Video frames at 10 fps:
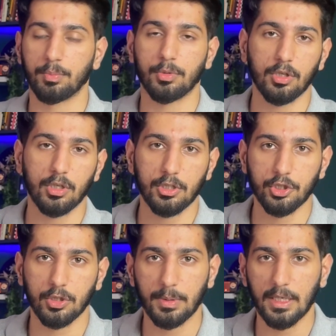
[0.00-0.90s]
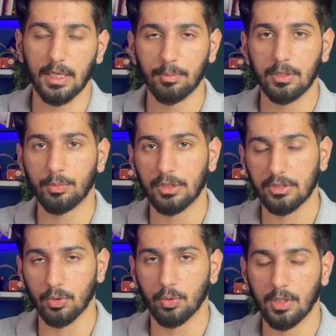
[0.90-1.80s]
product should be able to be
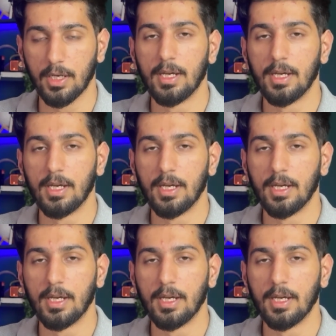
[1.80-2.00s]
sold